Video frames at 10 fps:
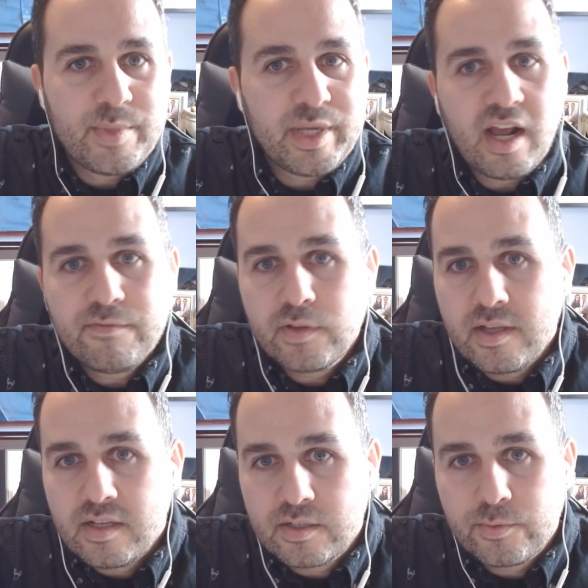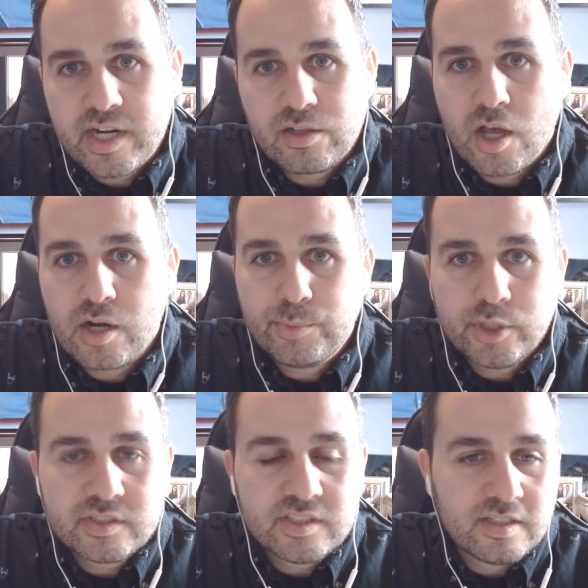I mean, I've le- read a lot of
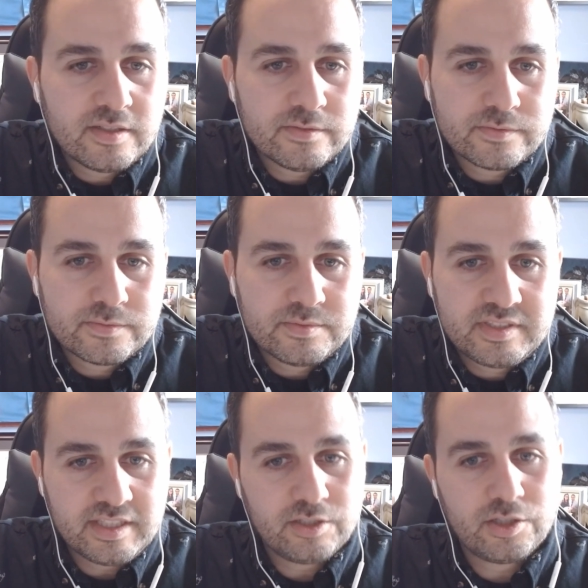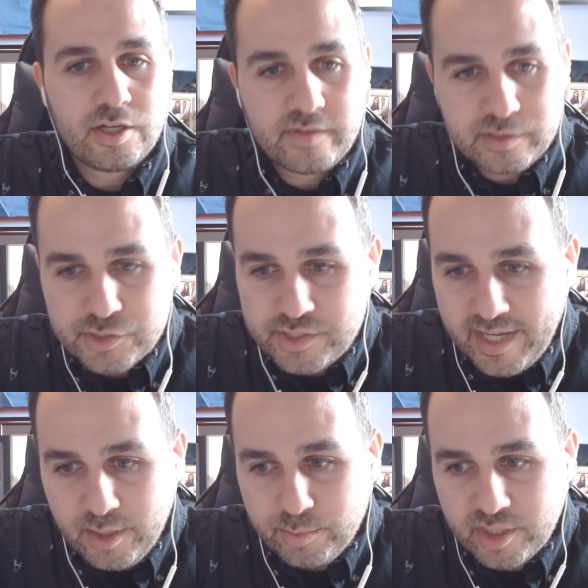books and I've did a lot of
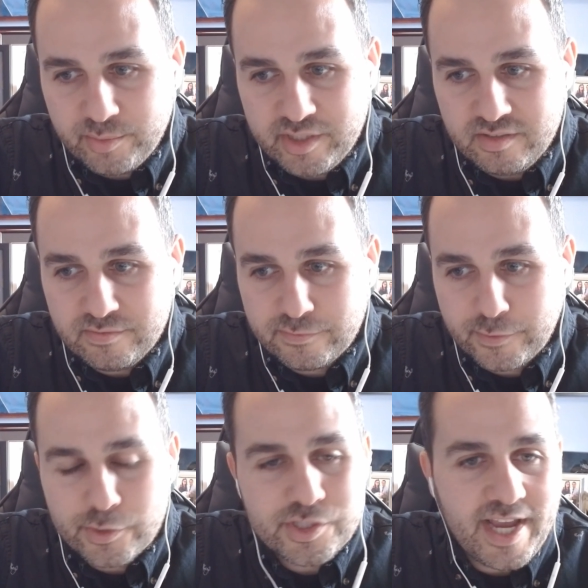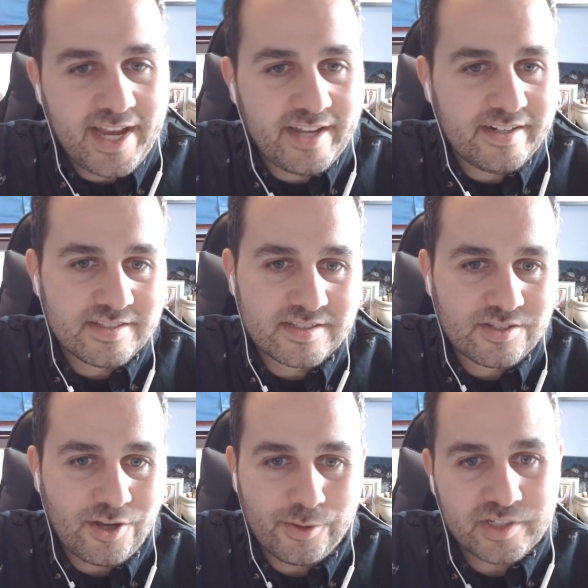understanding, but I mean, firsthand
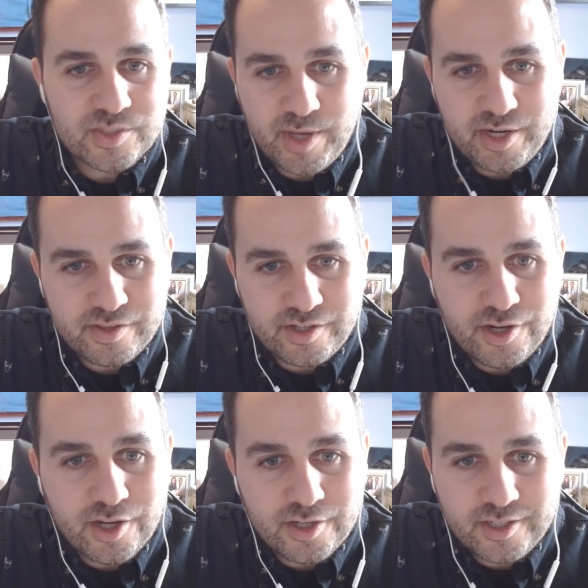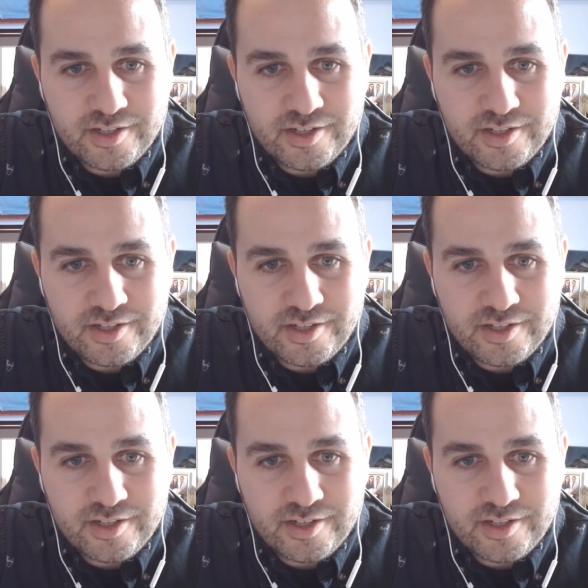is always better than not.